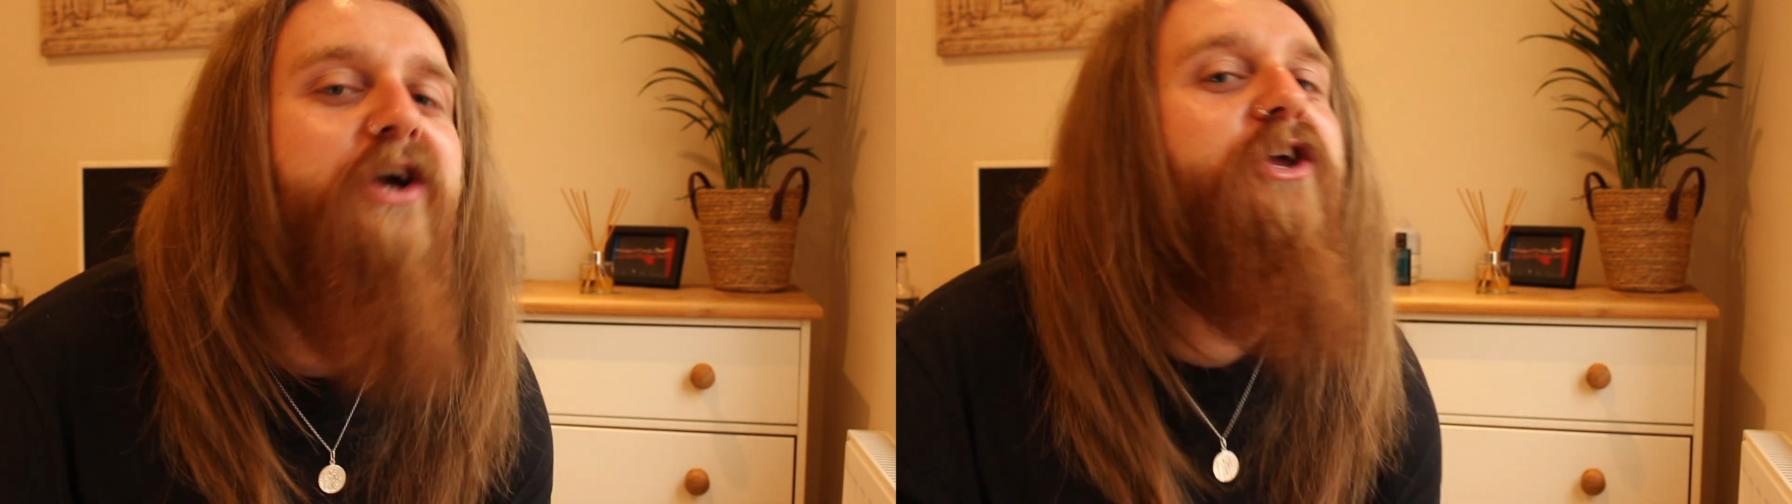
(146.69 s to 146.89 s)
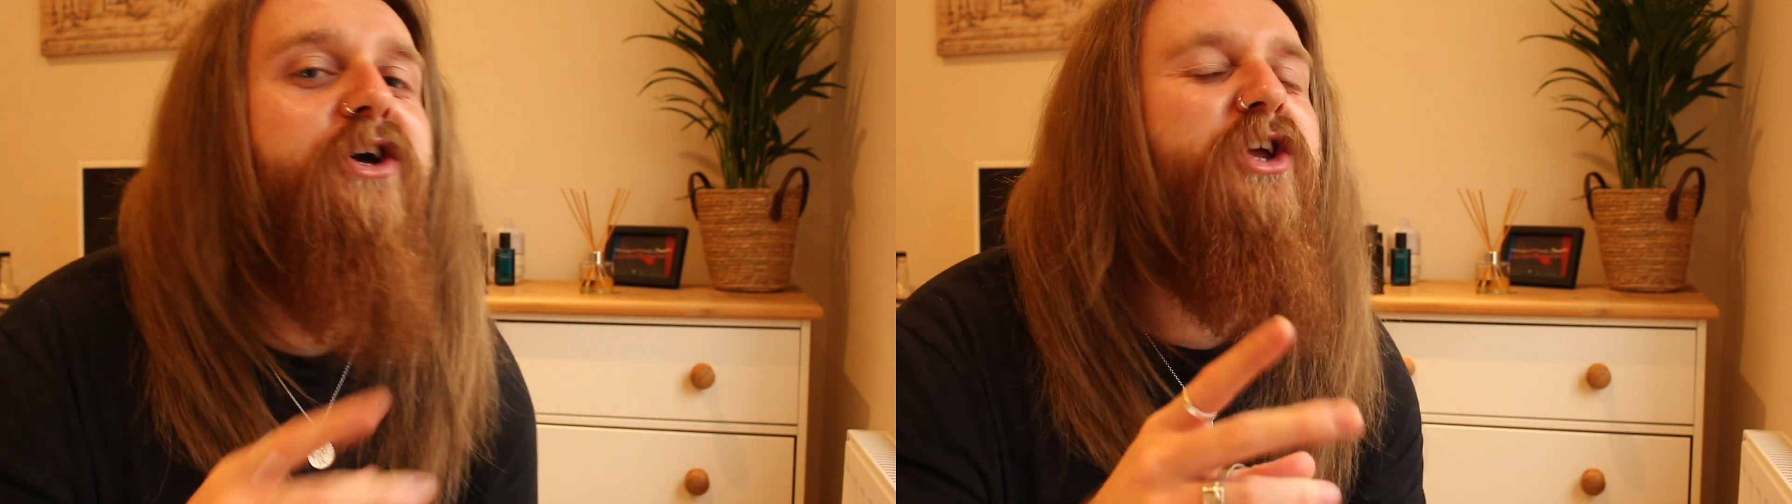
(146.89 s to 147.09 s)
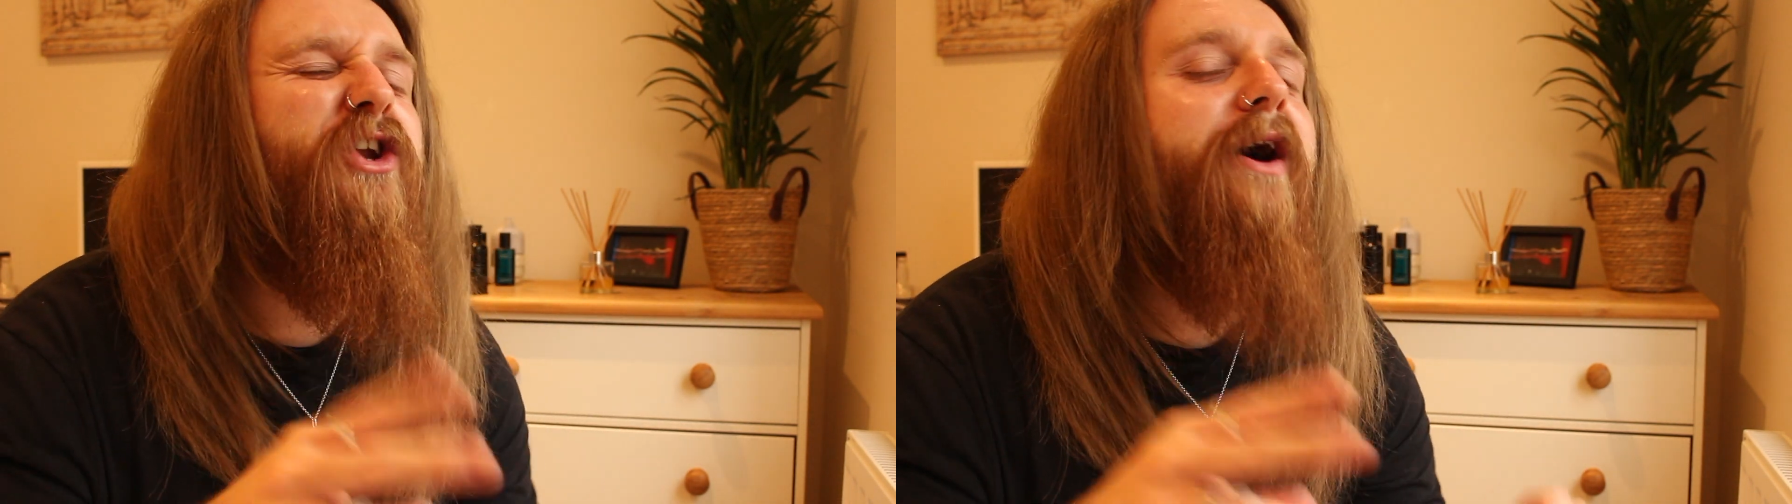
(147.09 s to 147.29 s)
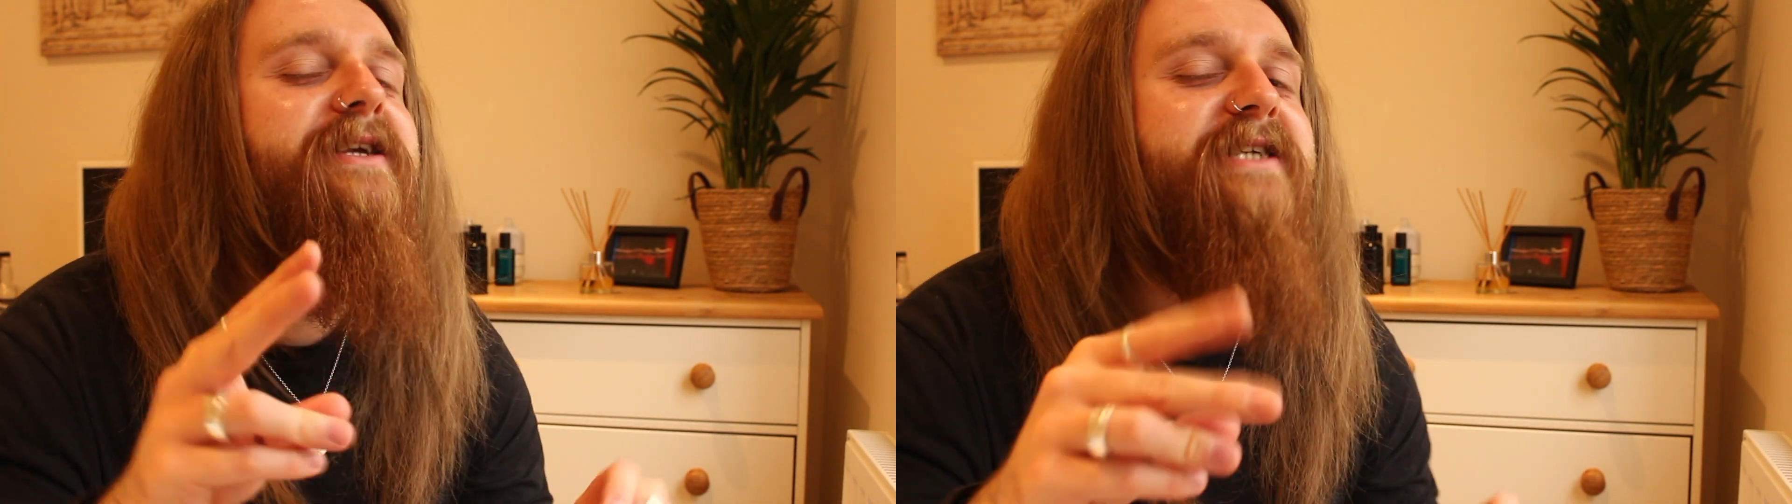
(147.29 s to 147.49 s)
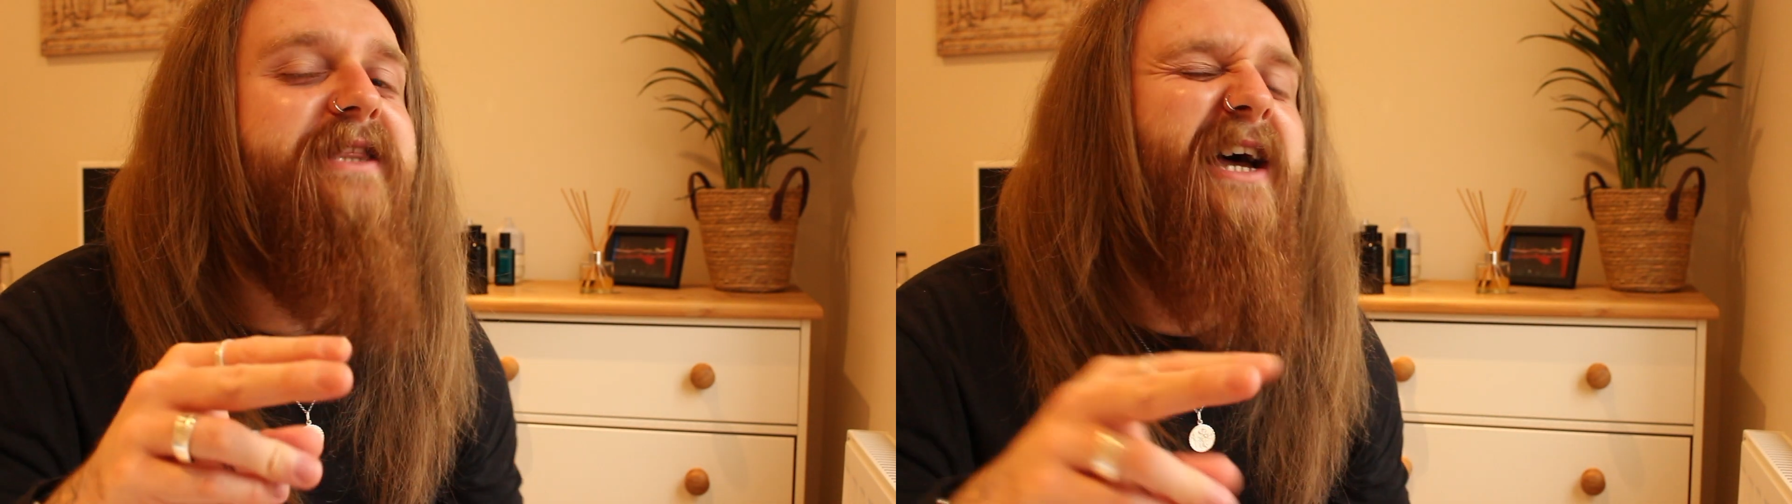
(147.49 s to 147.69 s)
you know I
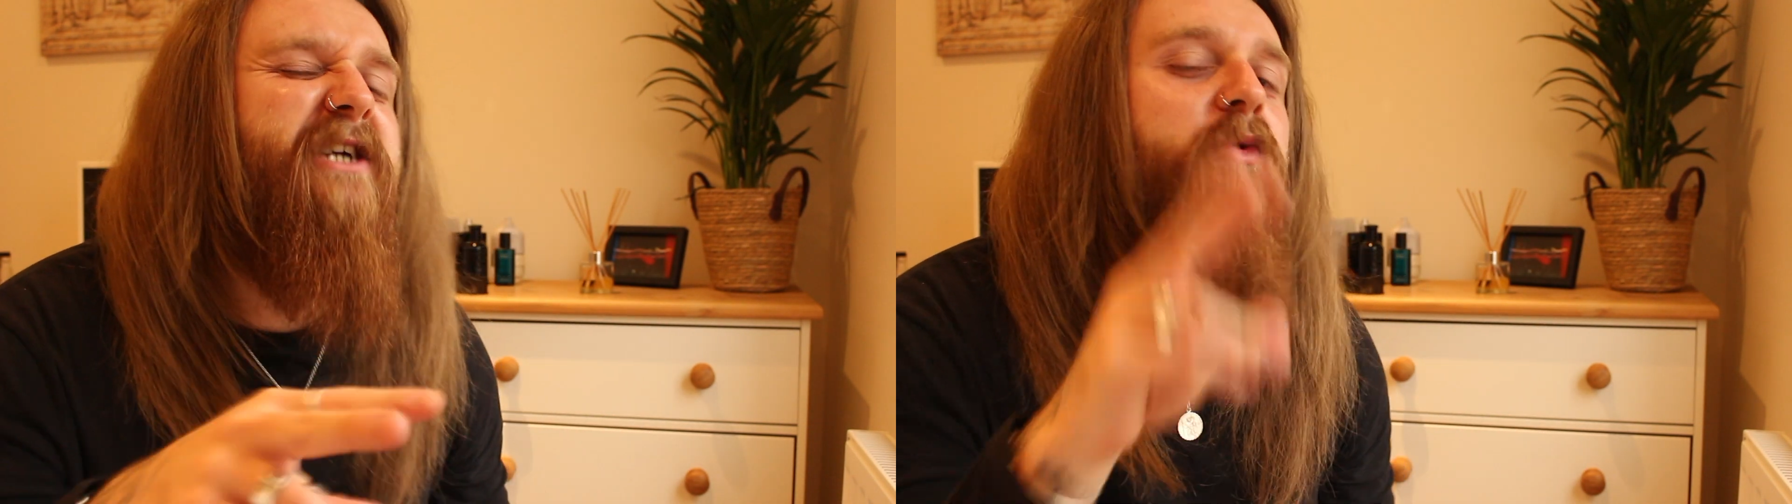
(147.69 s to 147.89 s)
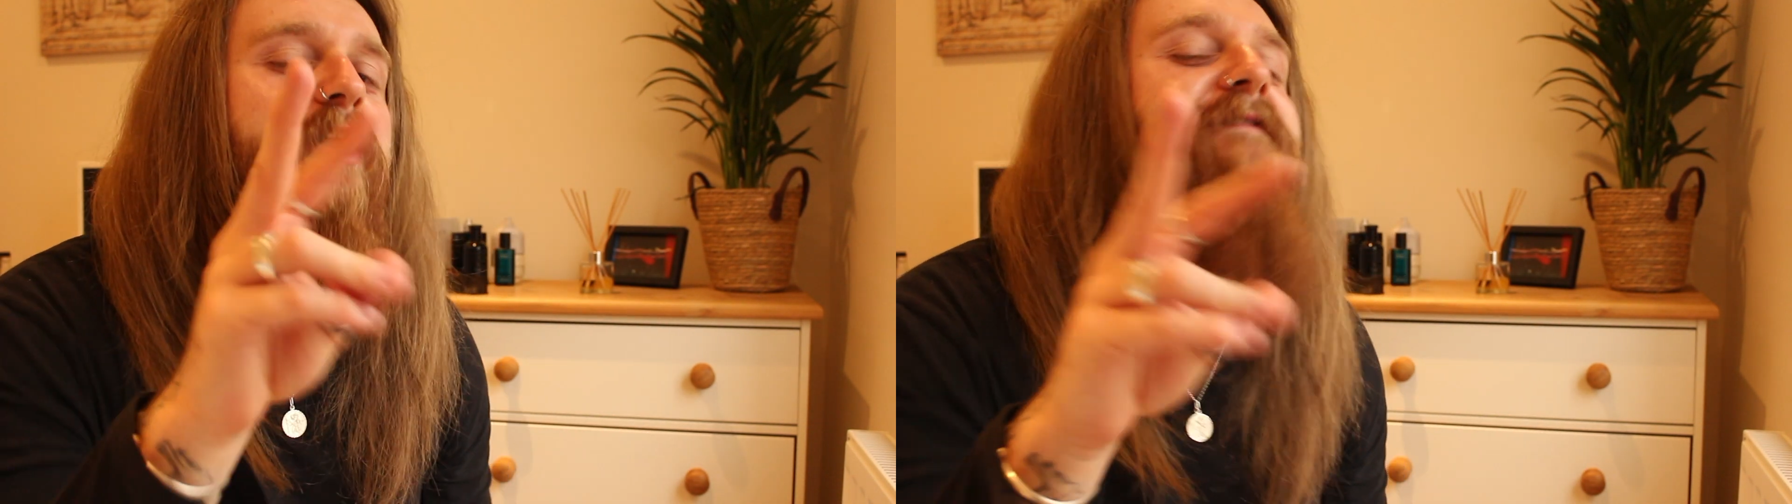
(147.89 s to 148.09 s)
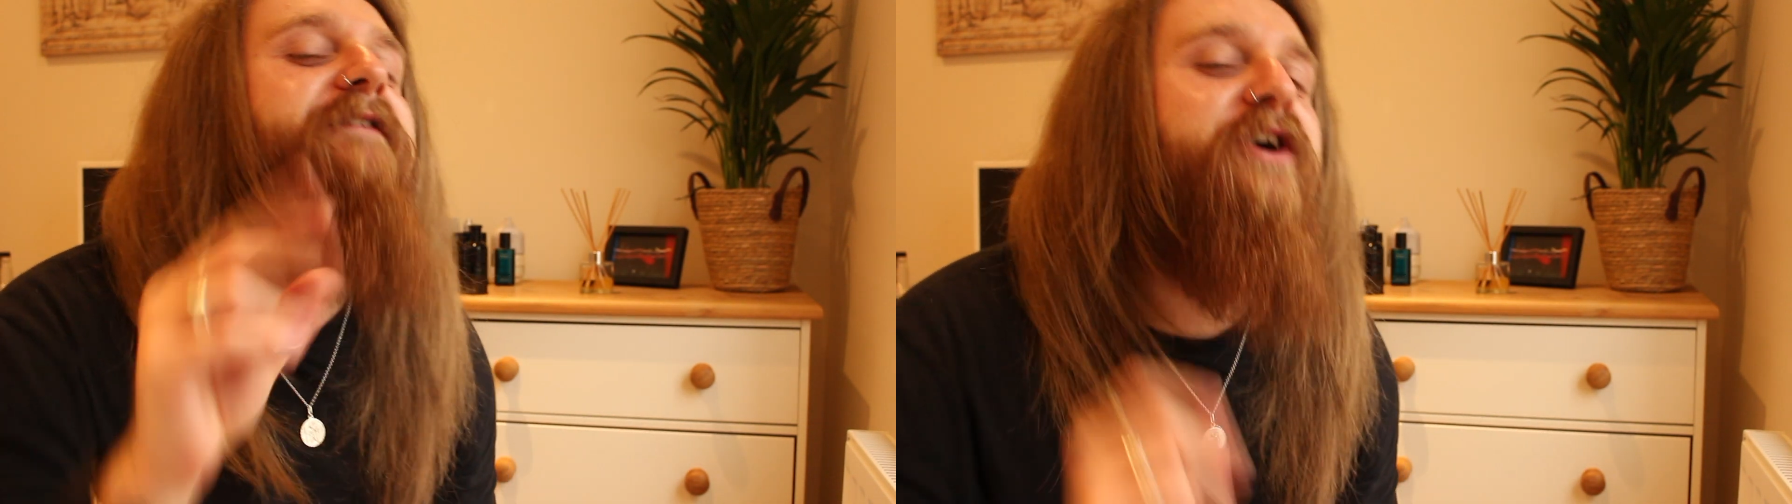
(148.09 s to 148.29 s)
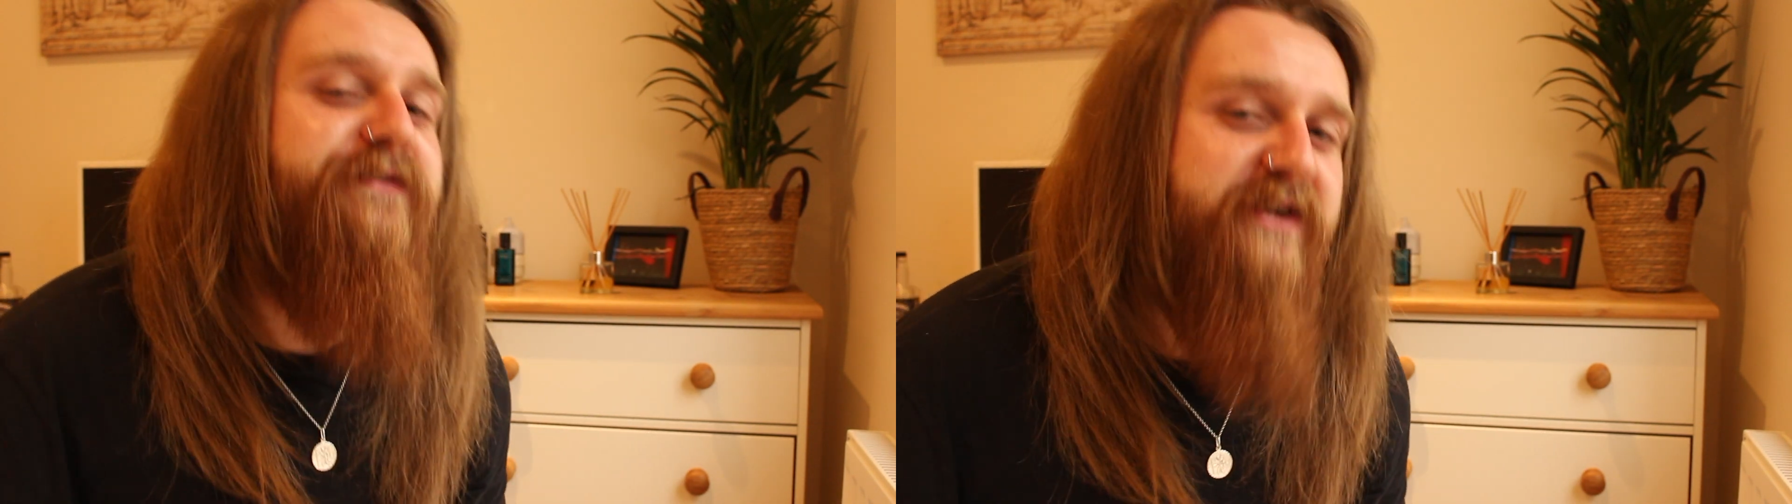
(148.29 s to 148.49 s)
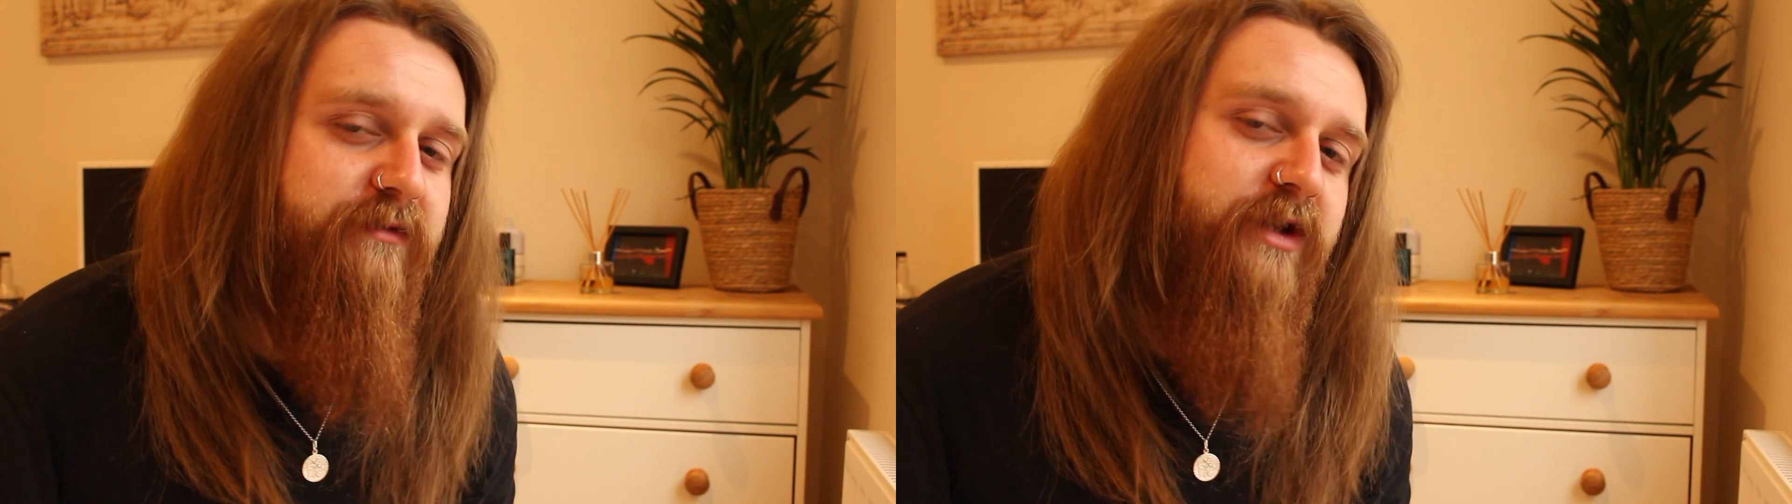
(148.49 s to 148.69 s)
said that it's one of the first festivals